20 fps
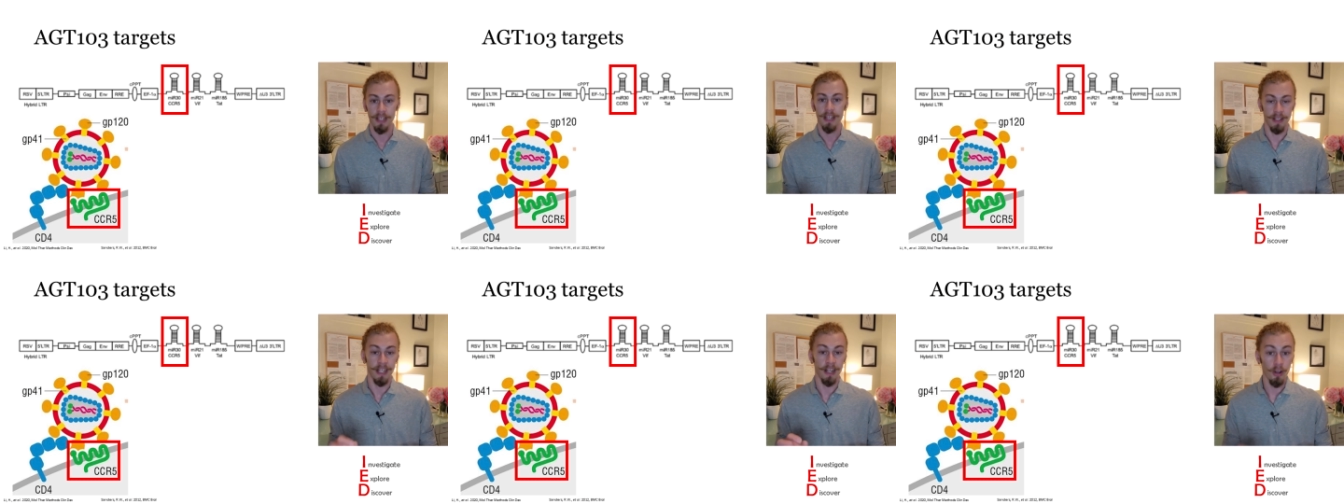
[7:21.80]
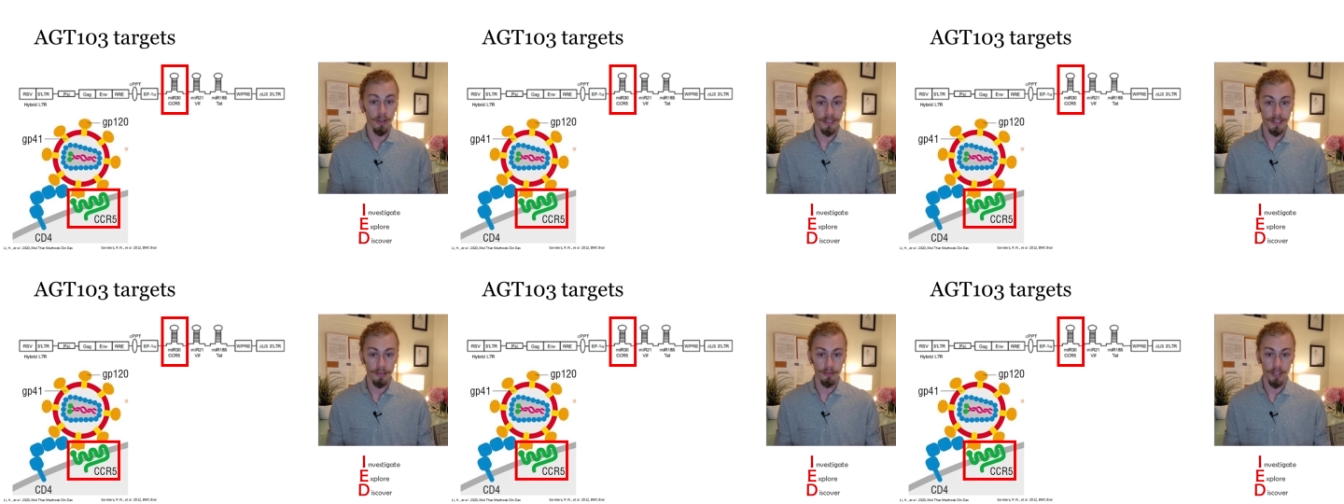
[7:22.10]
It
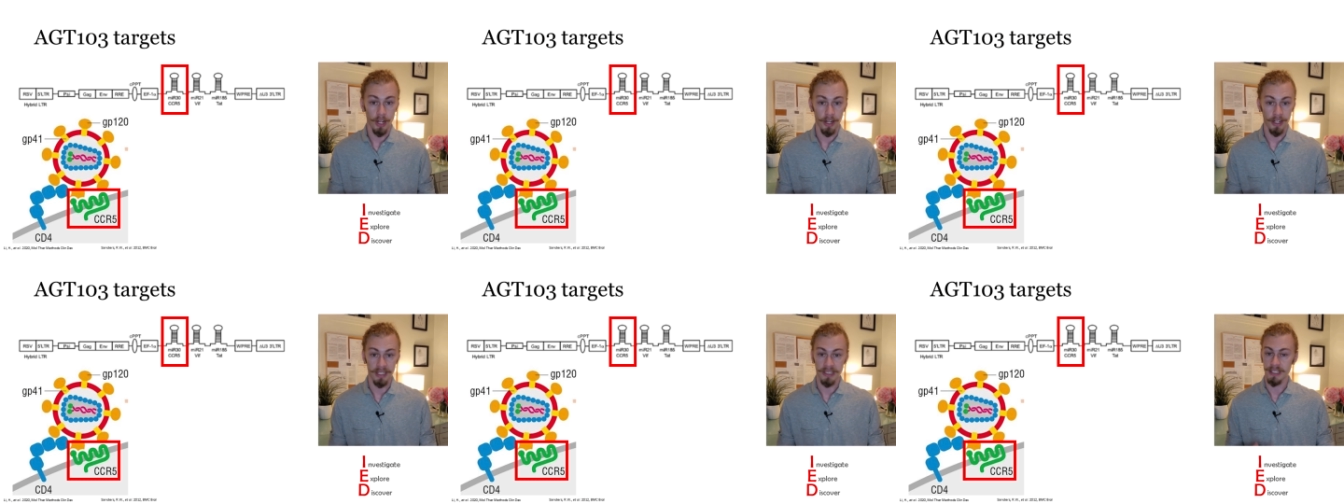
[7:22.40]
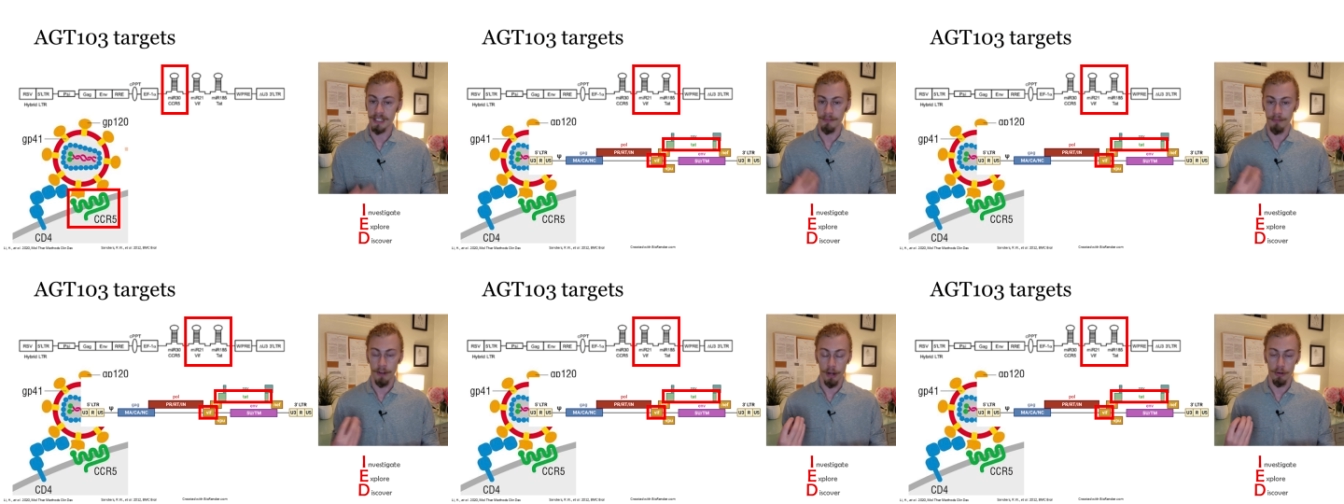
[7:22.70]
also
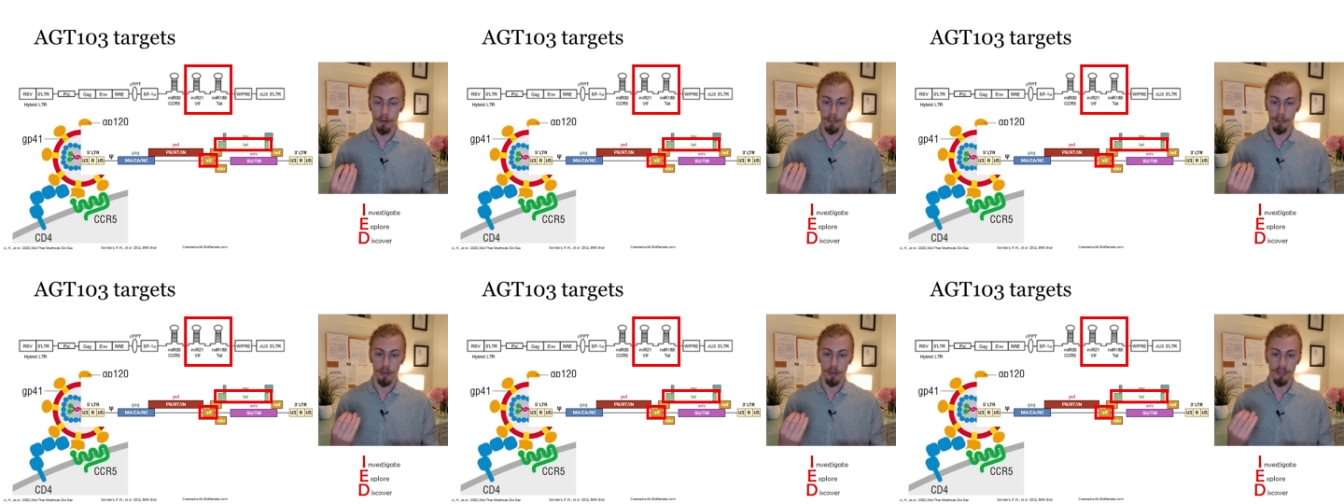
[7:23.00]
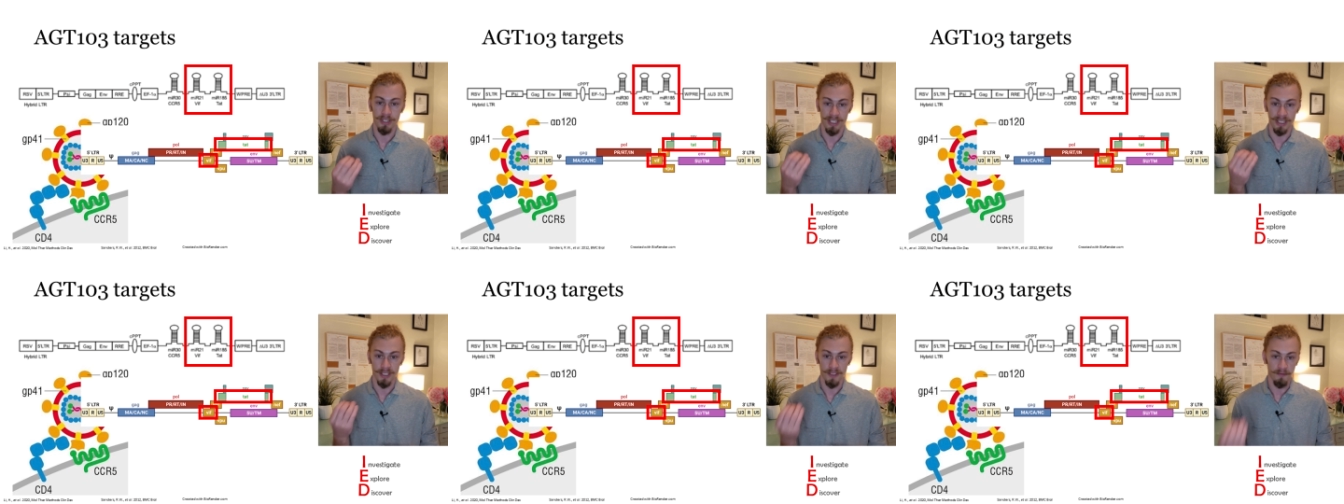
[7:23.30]
targets the viral
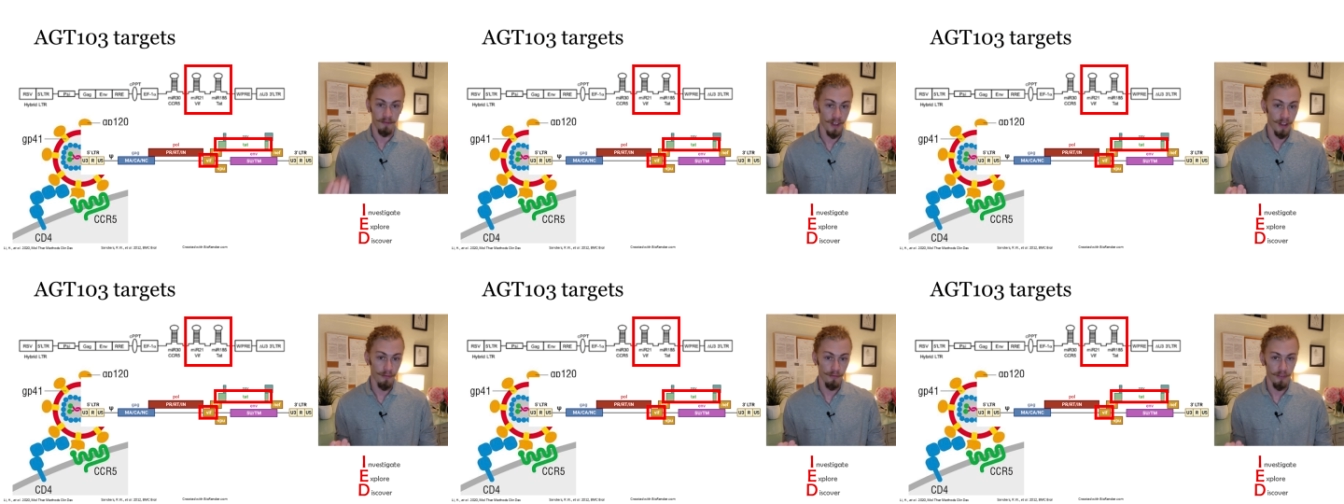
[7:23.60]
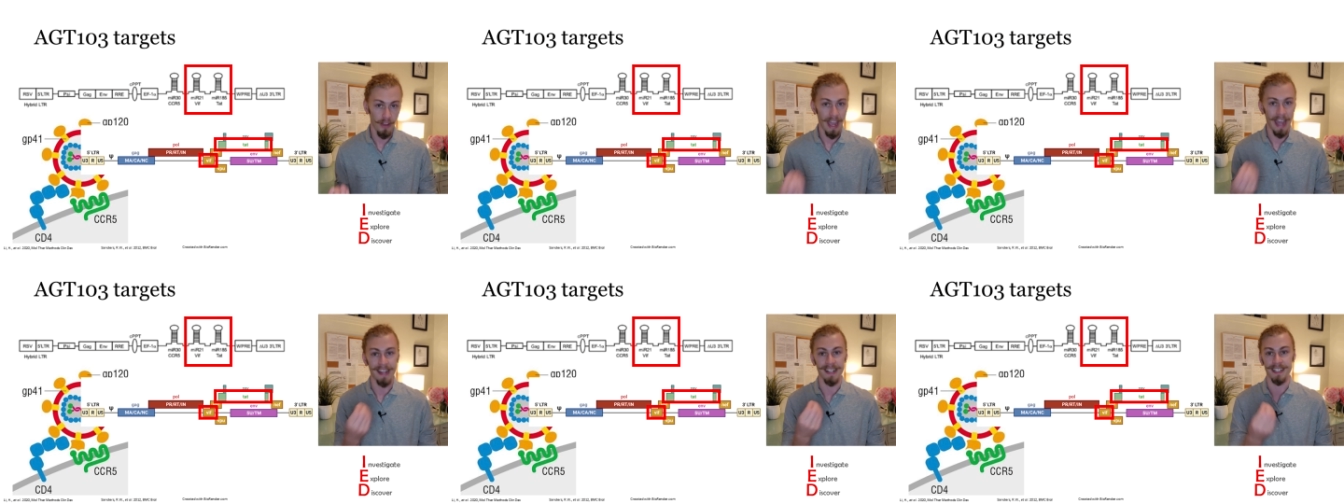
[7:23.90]
proteins VIF
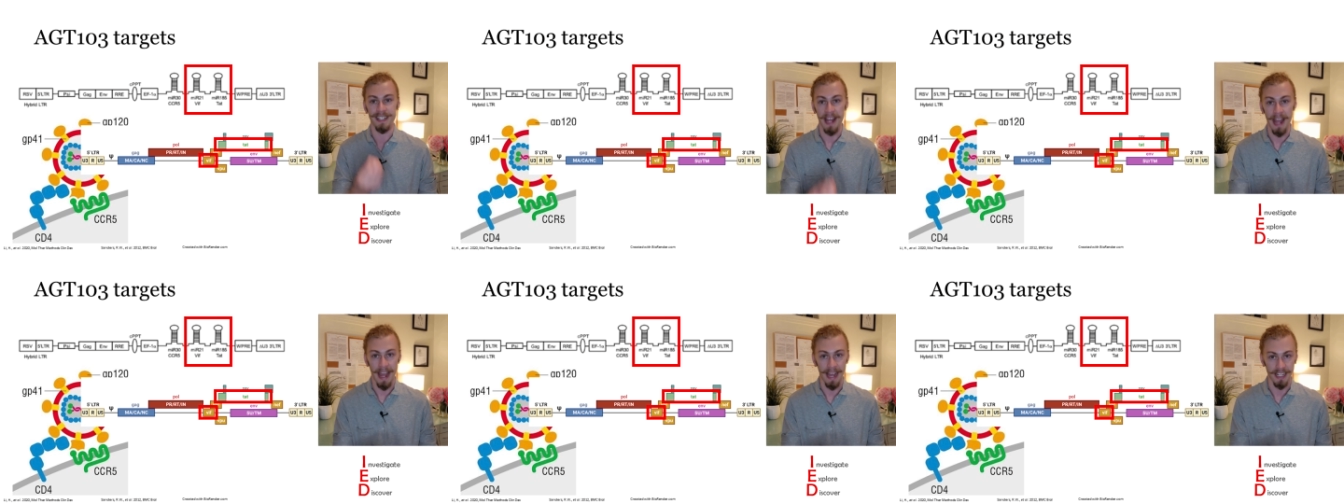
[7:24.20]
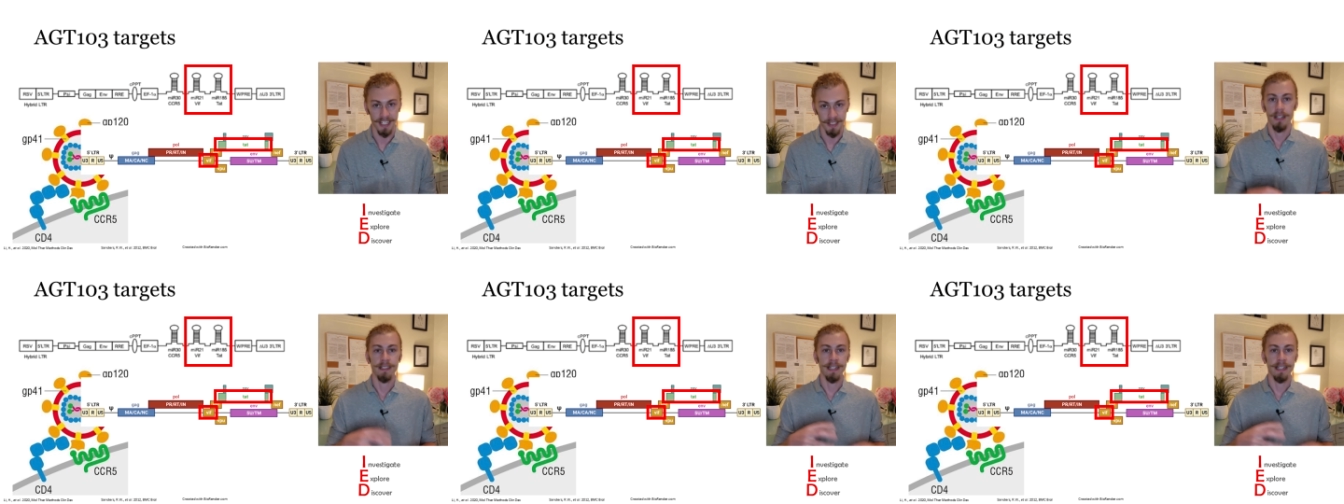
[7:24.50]
and TAT.